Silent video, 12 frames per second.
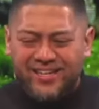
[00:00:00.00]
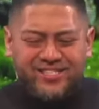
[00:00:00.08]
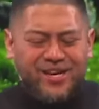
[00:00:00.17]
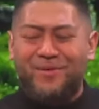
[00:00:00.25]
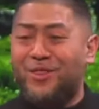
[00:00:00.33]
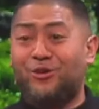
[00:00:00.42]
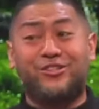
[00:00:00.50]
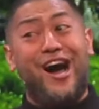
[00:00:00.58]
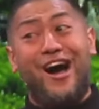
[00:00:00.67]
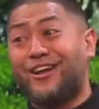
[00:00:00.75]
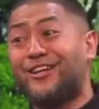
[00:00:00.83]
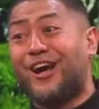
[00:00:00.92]
in some of those
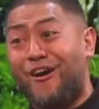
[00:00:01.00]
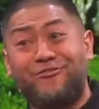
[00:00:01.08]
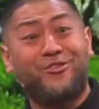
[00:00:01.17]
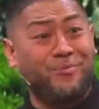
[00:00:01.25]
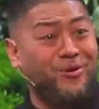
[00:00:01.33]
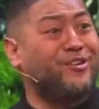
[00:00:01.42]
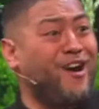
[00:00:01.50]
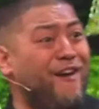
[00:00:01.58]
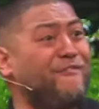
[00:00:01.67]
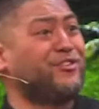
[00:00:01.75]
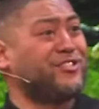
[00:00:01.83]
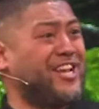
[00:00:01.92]
uncomfortable
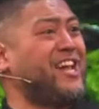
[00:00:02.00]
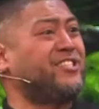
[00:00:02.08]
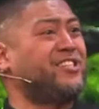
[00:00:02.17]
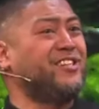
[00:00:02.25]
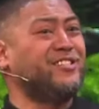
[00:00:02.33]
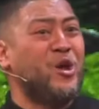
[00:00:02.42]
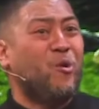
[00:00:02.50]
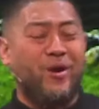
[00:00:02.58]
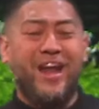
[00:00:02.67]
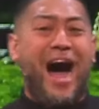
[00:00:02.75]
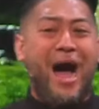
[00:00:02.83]
conversations when